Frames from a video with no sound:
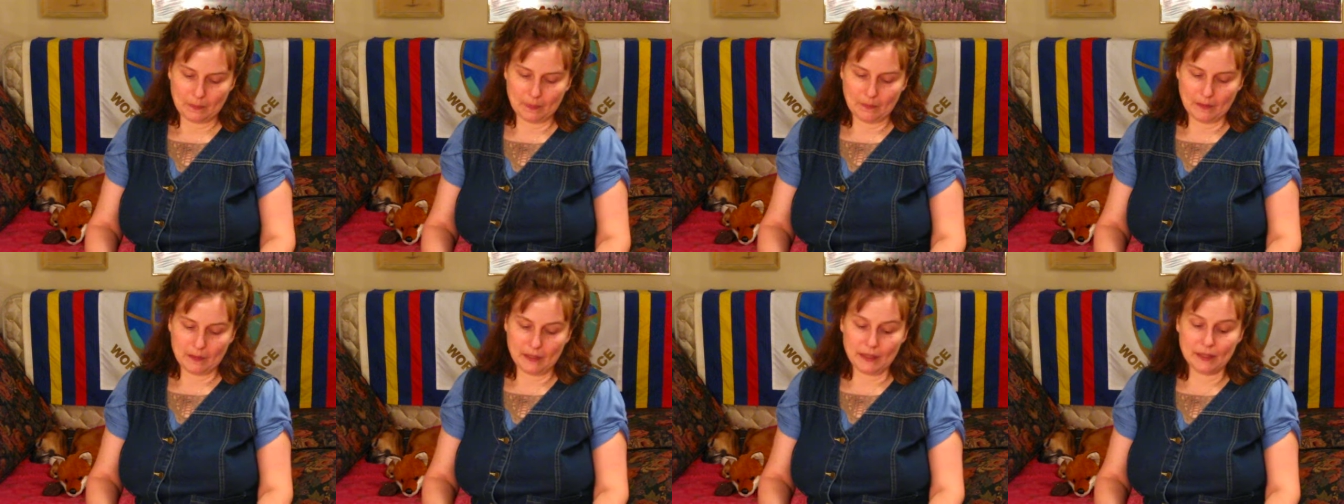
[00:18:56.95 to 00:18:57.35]

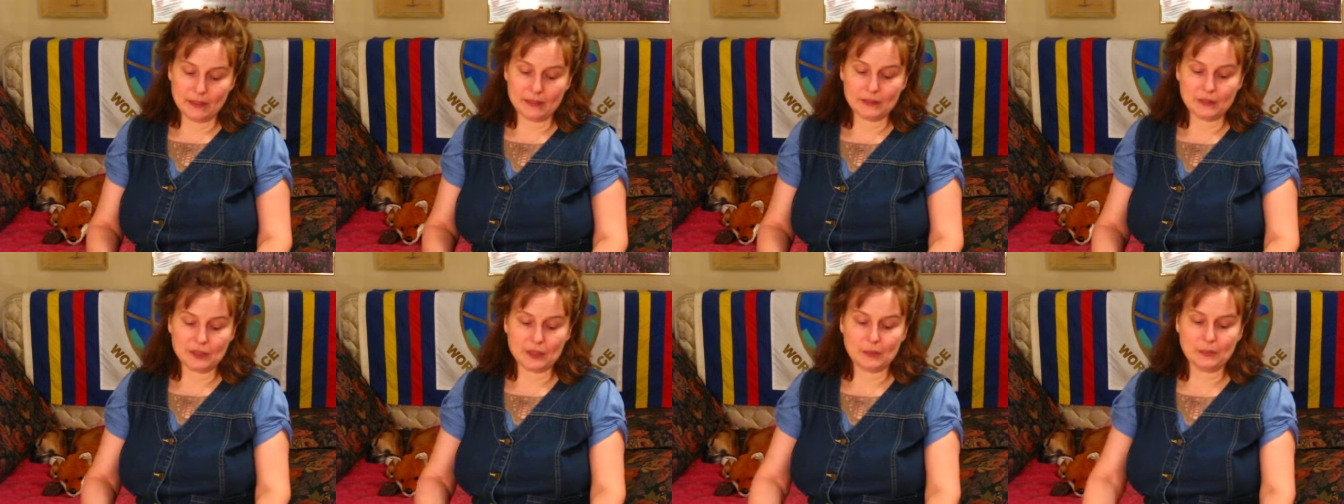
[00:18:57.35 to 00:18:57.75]

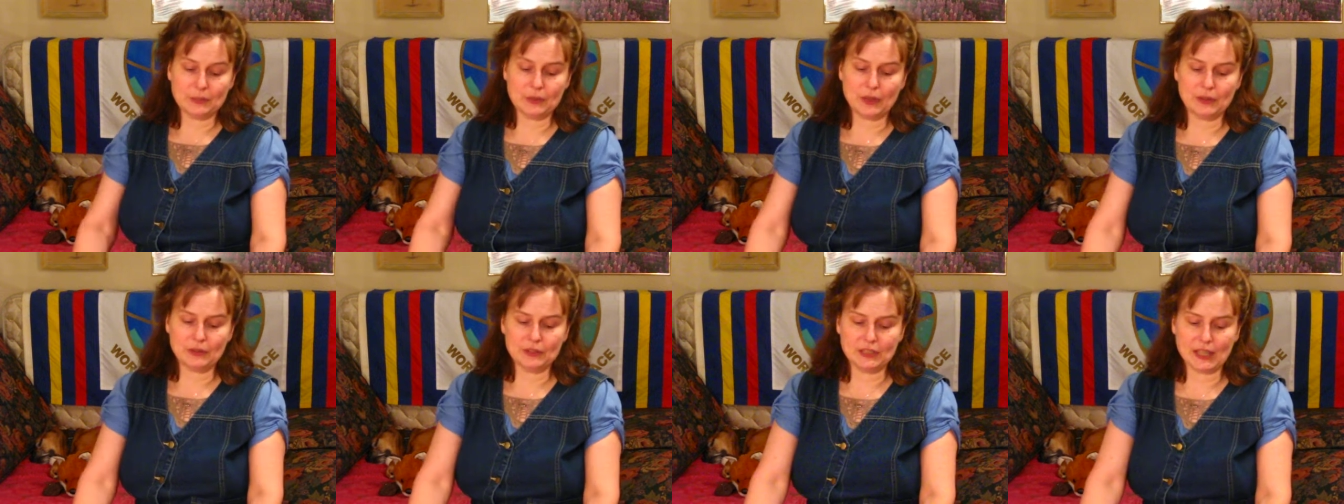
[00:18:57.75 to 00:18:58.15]
And the
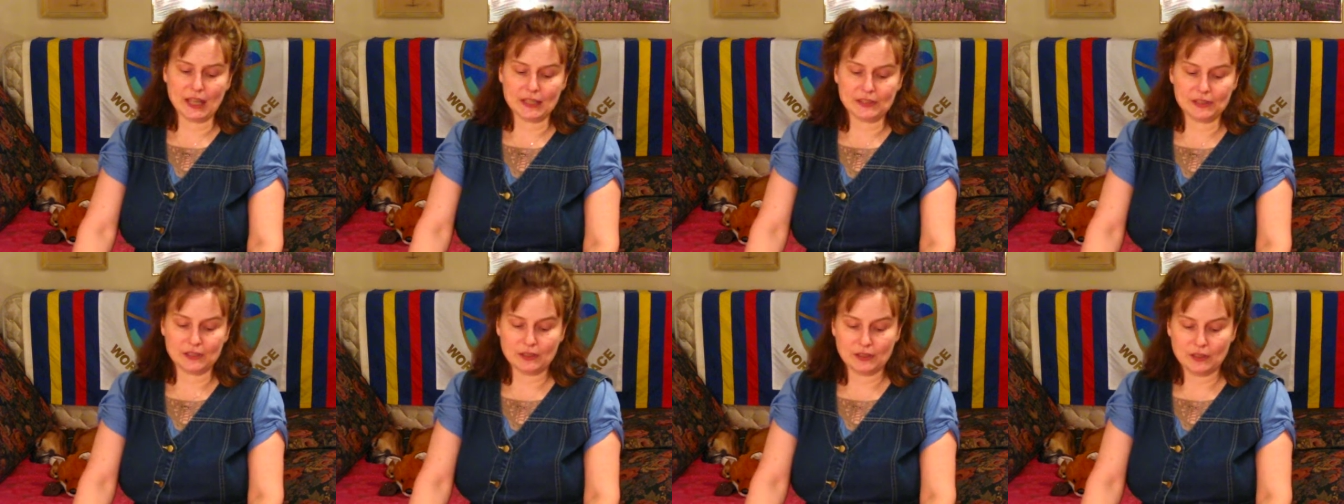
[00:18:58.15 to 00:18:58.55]

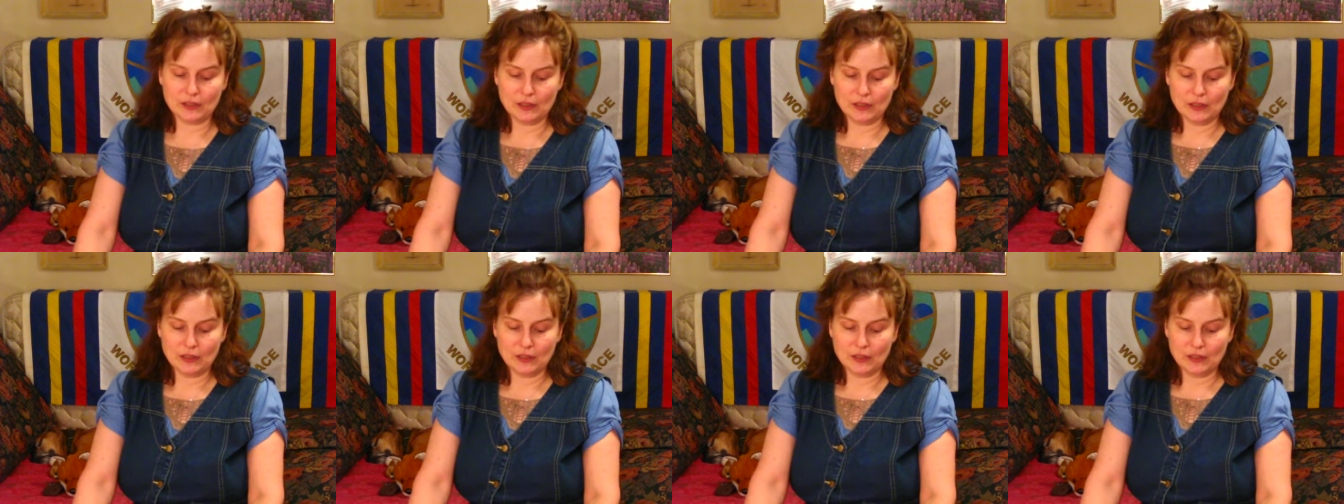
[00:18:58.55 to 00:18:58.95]
protests
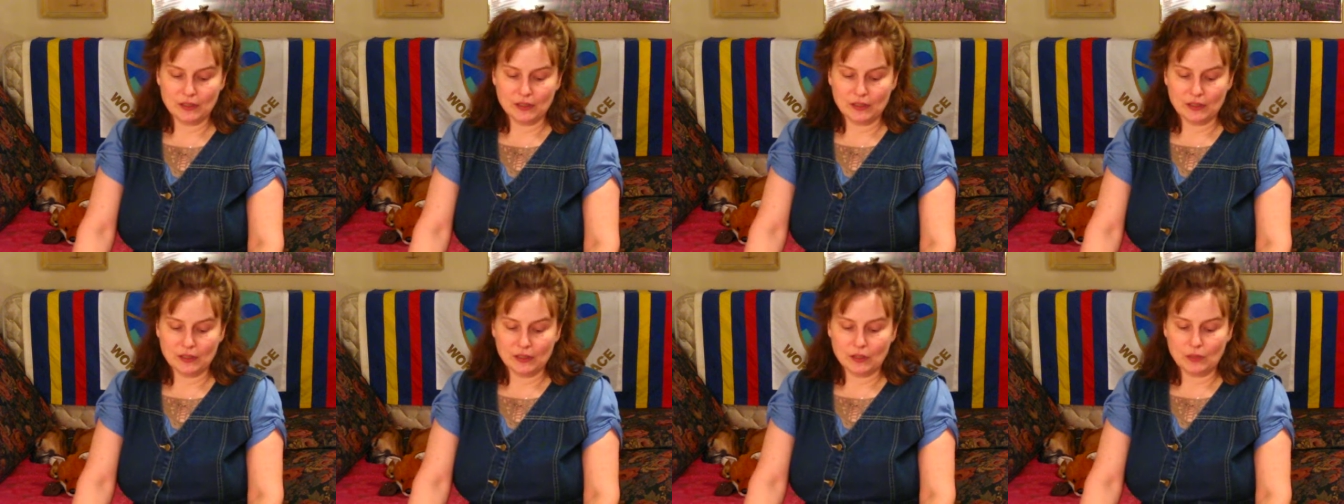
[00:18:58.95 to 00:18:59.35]

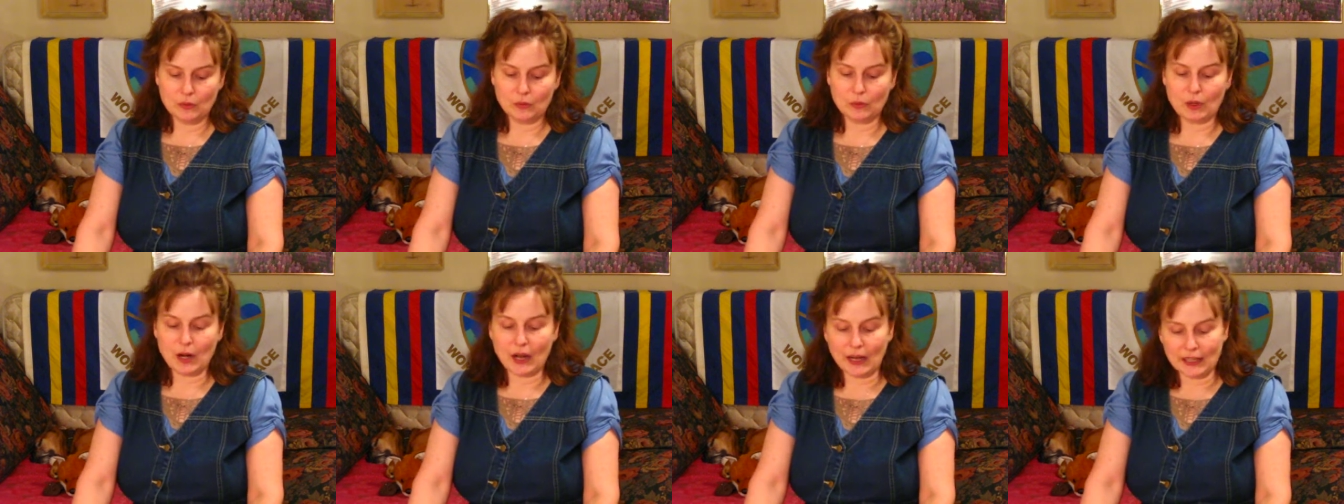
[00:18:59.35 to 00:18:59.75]

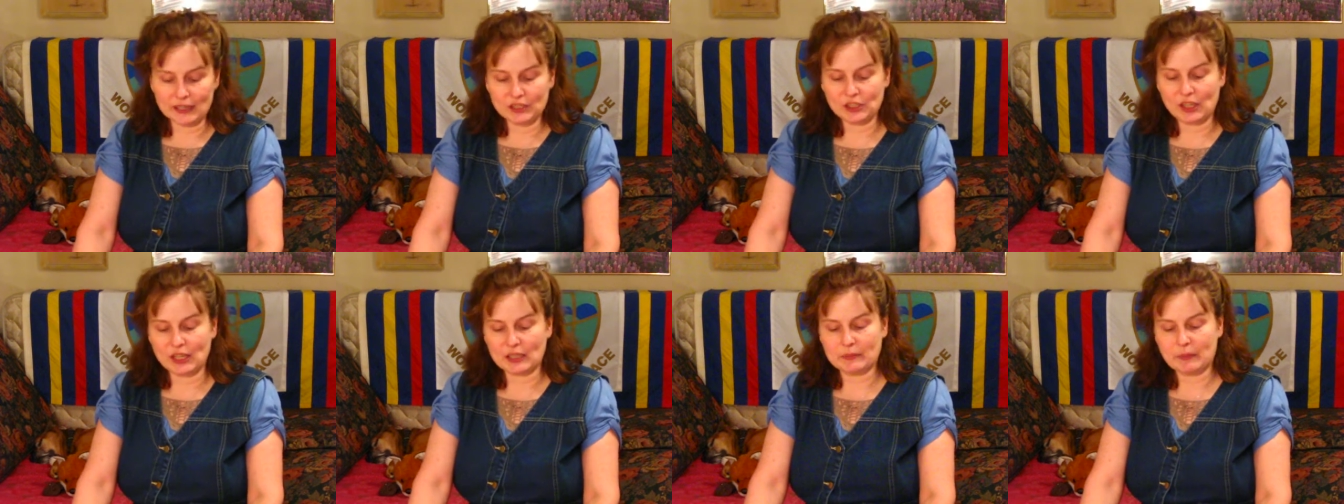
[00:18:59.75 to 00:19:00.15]
were
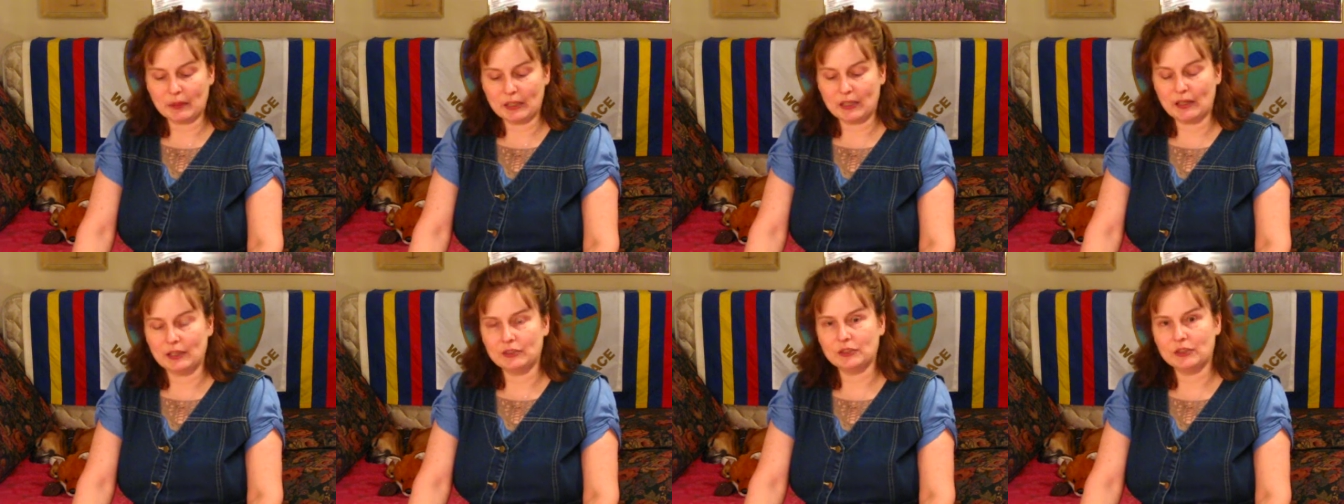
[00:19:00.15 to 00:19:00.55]
hijacked by
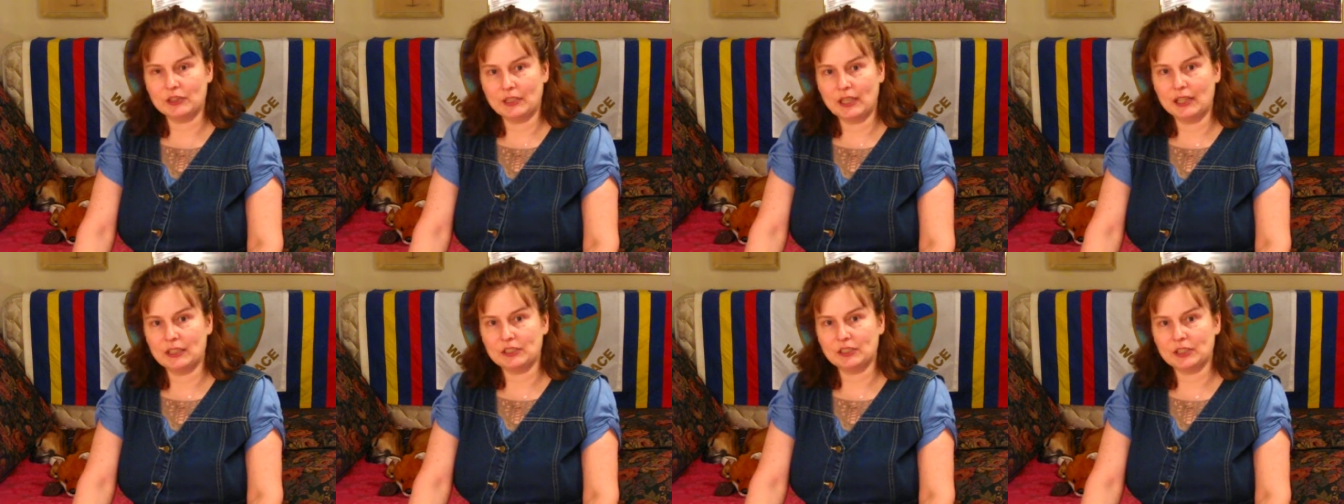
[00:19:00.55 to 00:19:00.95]

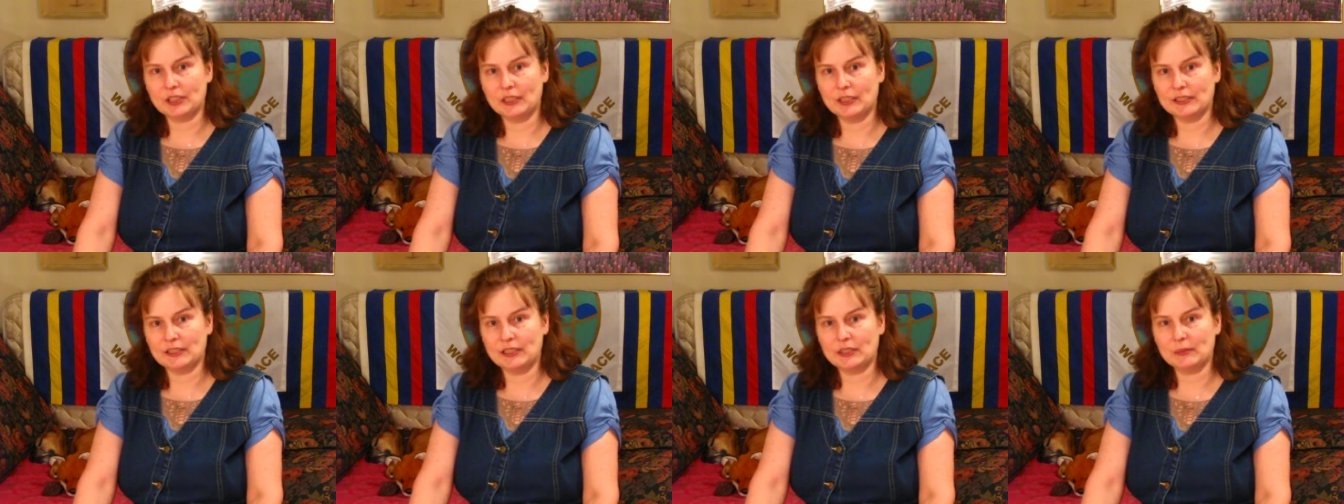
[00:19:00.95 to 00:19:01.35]

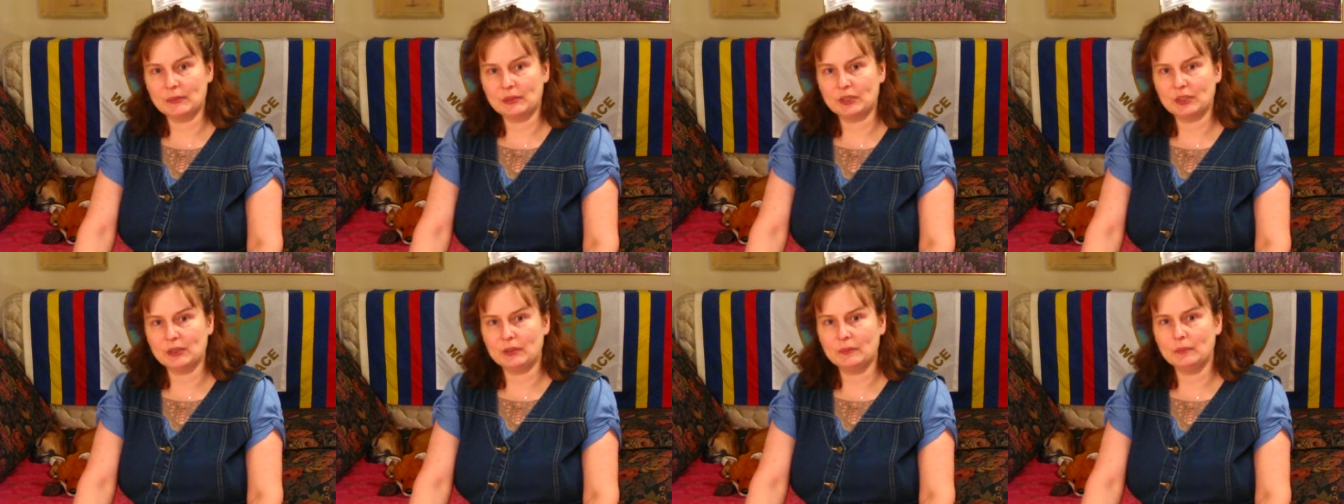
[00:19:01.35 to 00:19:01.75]
ultranationalists. That's what
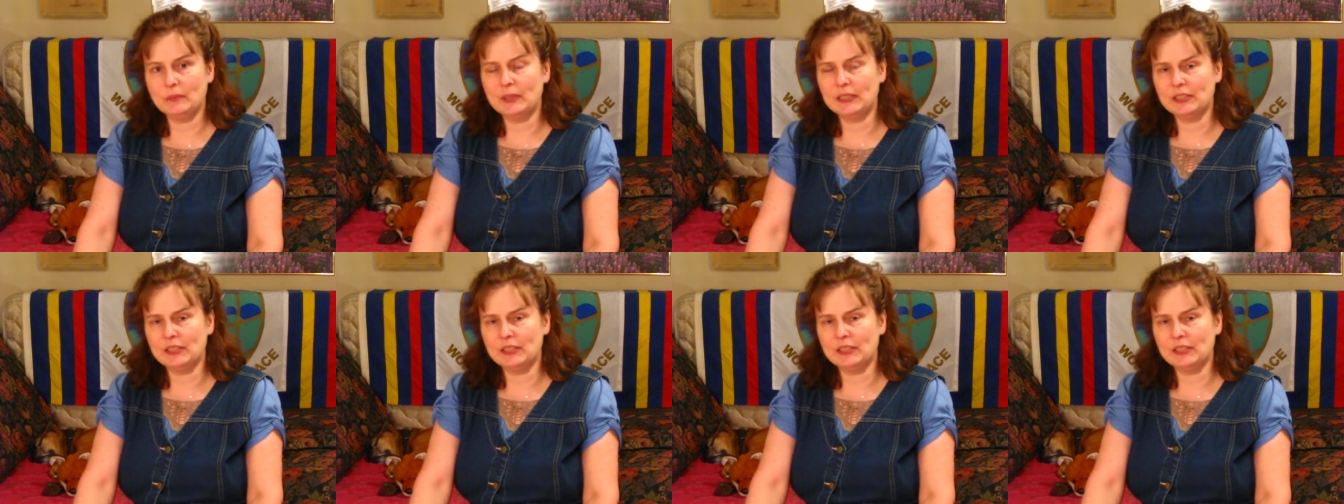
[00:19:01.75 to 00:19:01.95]
many